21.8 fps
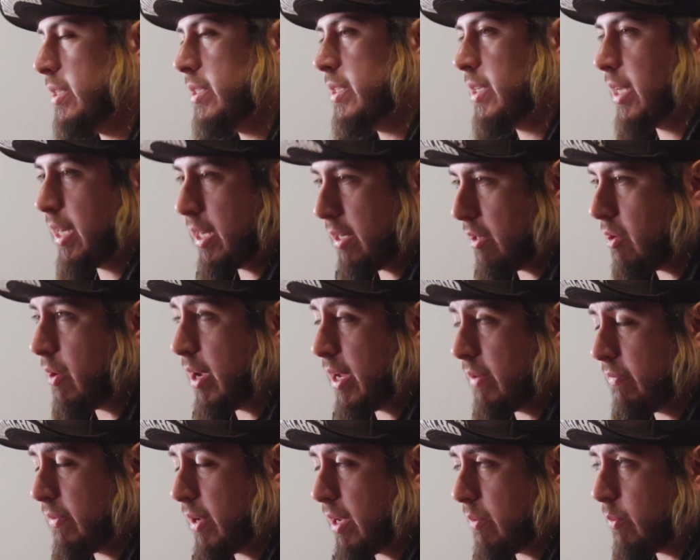It's like, no,
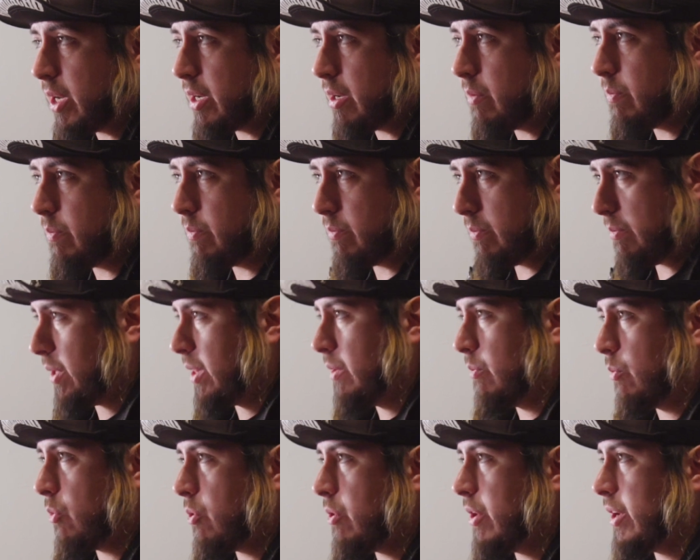I wake up in
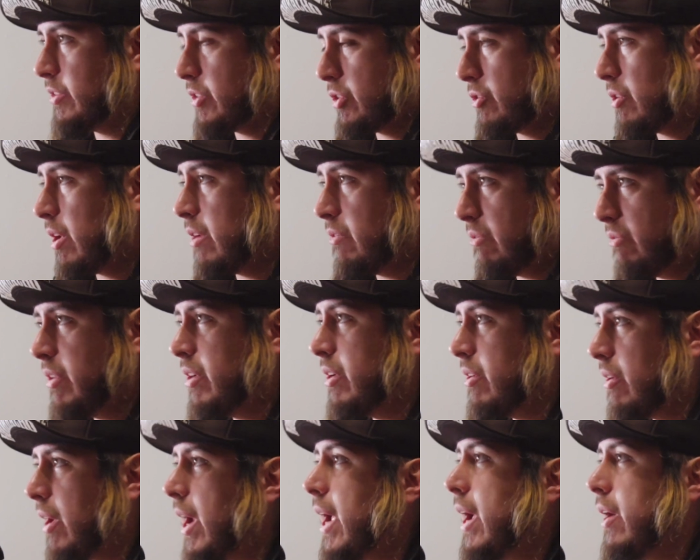the mornings and try to
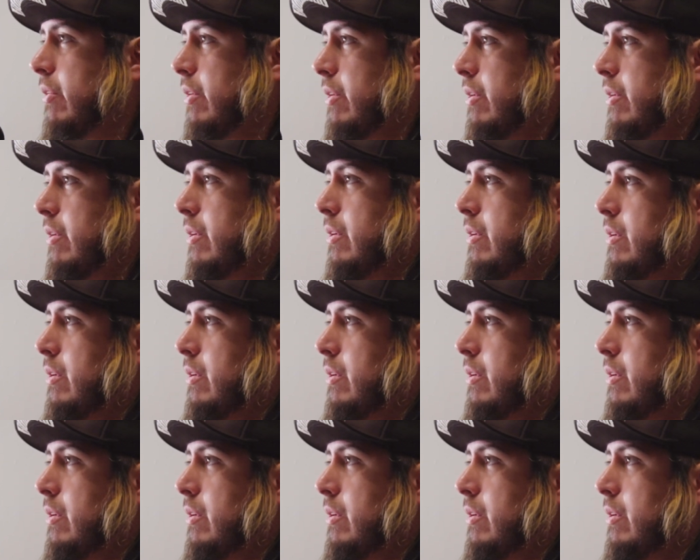figure out